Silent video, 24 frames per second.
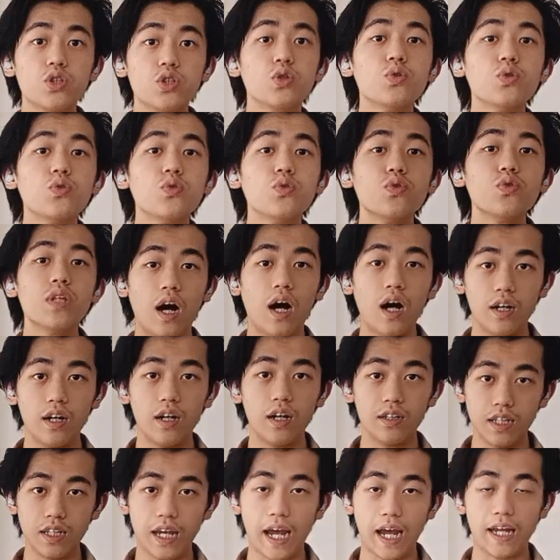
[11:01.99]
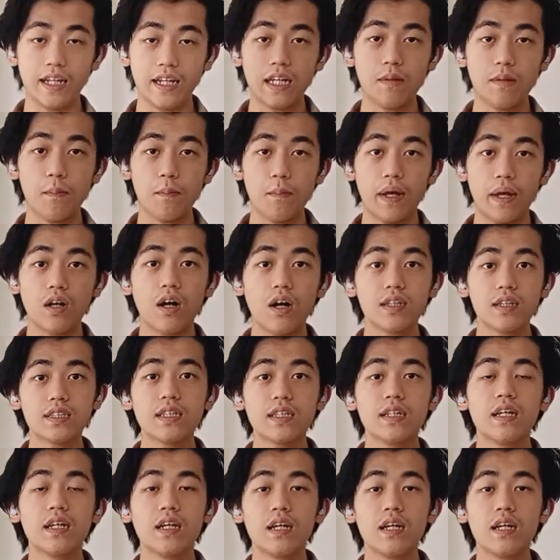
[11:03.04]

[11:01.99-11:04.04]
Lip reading: to the heart and it may cause